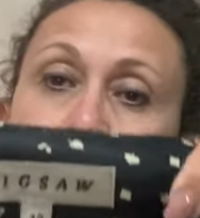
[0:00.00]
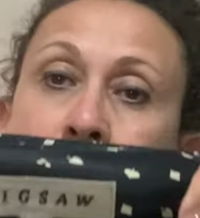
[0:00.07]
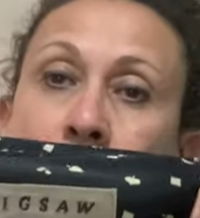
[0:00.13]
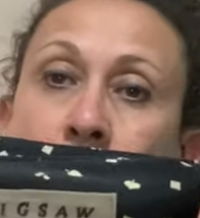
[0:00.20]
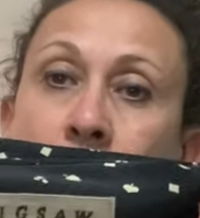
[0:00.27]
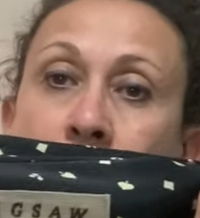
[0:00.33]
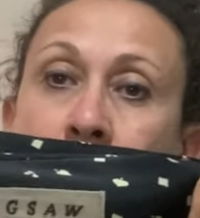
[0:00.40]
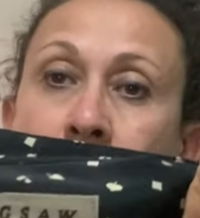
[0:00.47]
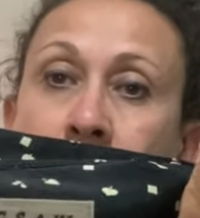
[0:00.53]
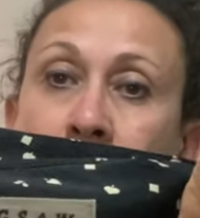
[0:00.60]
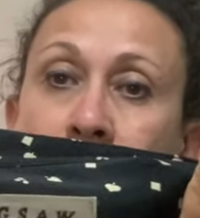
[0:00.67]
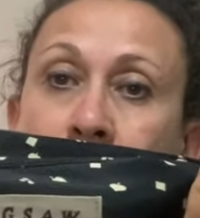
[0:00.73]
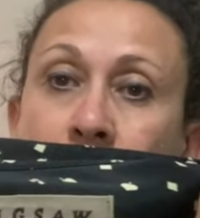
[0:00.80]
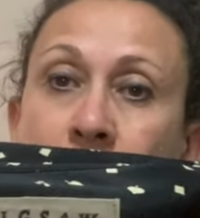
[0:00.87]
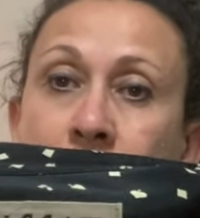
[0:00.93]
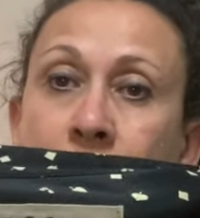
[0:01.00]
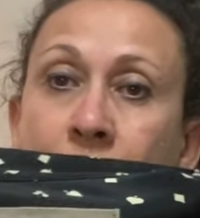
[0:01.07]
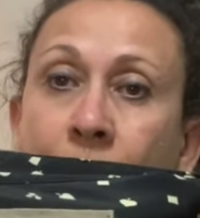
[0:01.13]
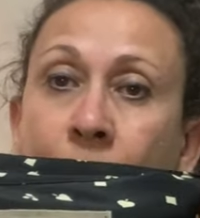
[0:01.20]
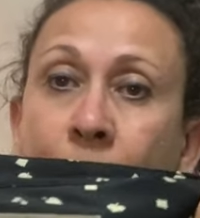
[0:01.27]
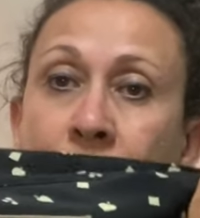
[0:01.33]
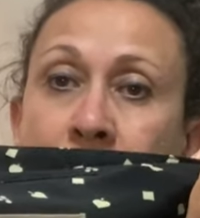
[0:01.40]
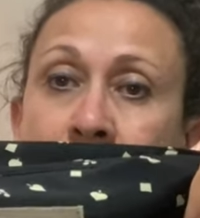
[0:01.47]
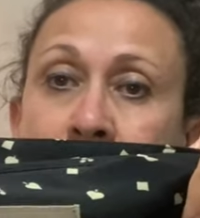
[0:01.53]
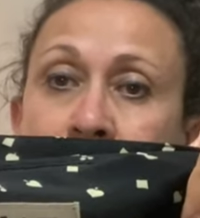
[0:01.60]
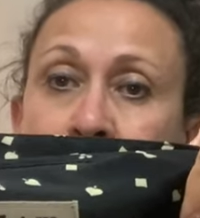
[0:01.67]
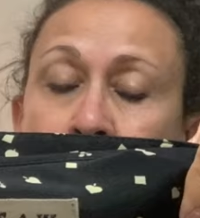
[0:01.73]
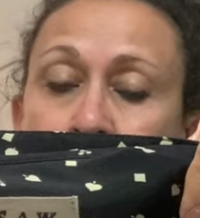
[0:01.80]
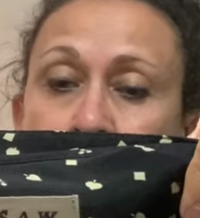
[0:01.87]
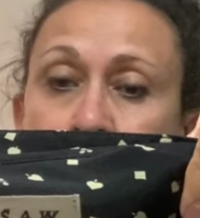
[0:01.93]
cart, and then I looked it up. It is
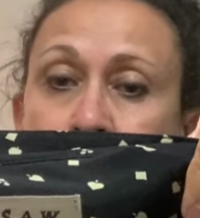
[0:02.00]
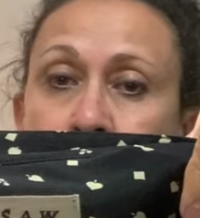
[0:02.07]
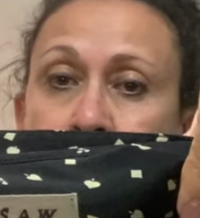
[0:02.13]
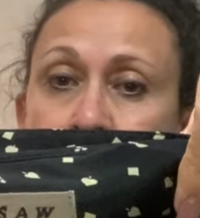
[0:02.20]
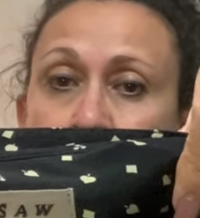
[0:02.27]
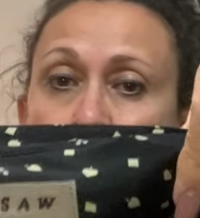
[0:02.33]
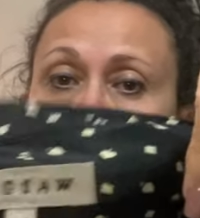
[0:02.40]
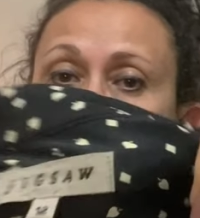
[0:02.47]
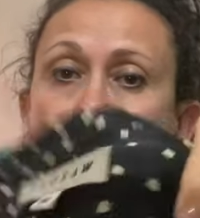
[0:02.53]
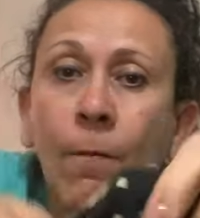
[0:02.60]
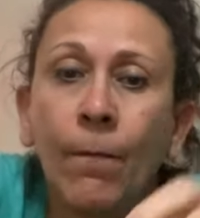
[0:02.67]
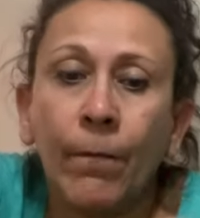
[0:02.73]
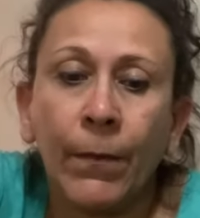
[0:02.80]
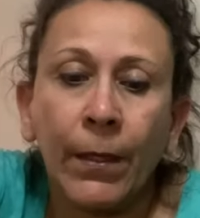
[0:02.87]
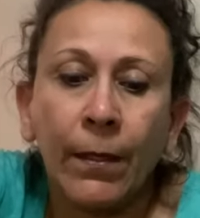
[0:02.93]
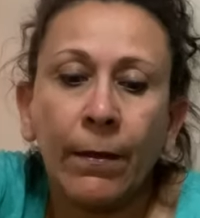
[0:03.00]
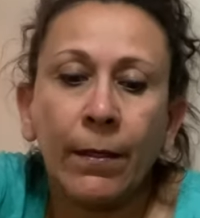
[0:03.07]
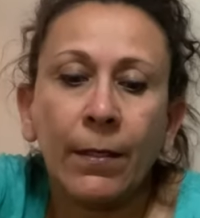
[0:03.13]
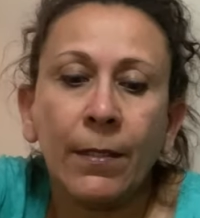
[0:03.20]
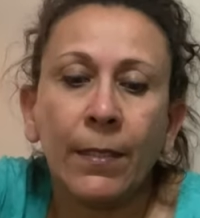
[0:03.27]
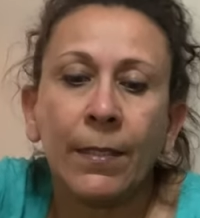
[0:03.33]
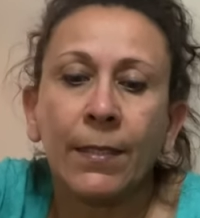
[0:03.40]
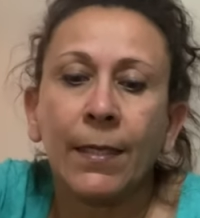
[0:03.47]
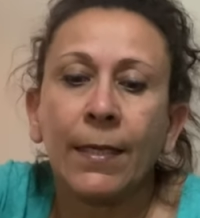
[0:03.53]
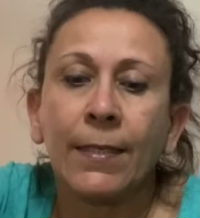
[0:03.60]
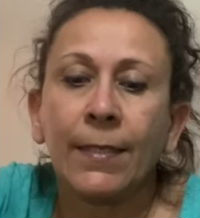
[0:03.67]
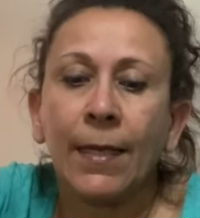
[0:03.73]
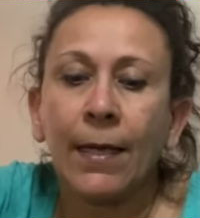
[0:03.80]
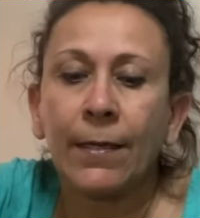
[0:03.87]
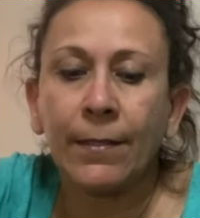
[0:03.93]
called Jigsaw. This is a
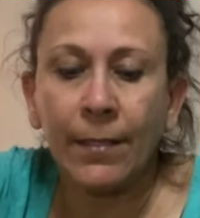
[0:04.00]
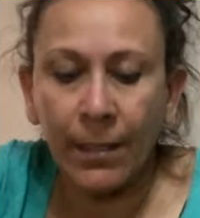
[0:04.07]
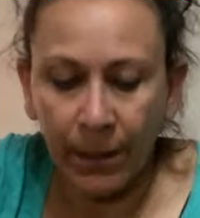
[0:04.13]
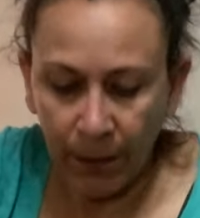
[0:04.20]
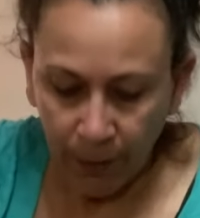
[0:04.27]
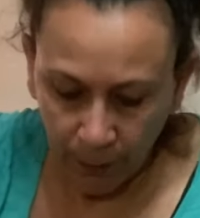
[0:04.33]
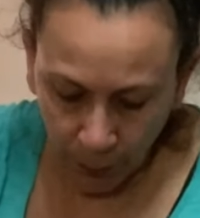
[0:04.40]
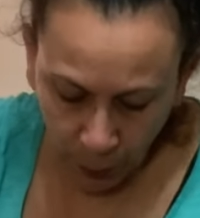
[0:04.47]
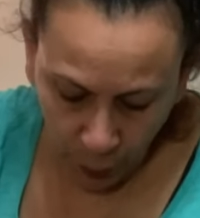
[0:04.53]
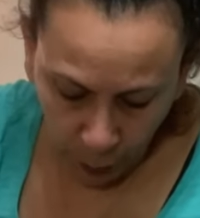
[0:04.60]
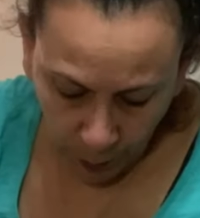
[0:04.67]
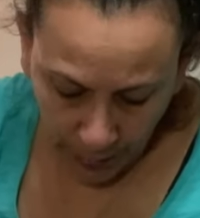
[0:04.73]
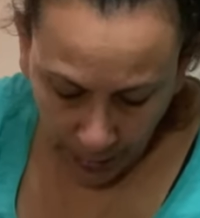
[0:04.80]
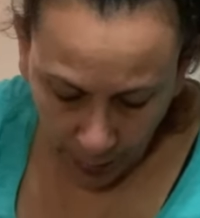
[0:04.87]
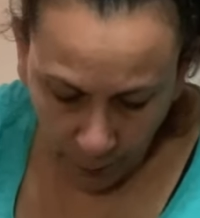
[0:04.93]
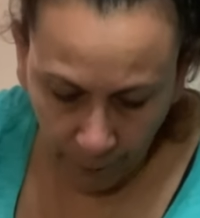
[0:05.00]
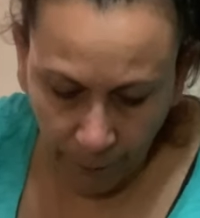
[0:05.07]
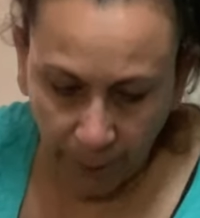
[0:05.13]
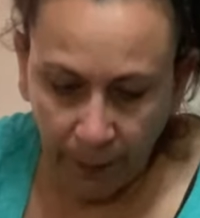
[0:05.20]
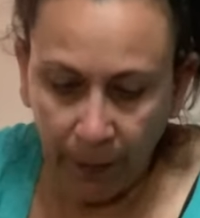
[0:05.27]
size 12